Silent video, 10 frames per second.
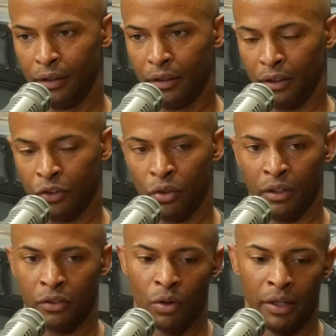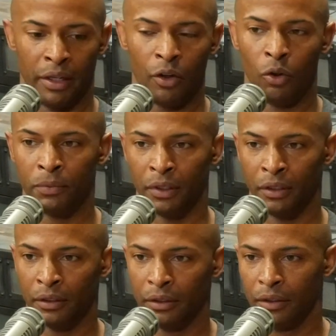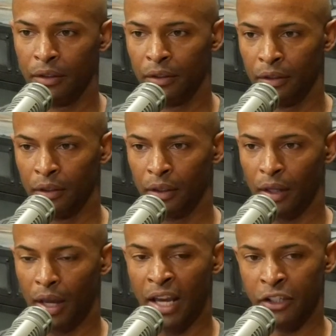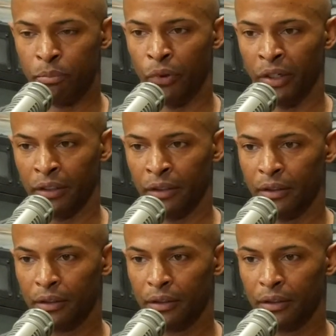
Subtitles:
and trying to help the icebreaker.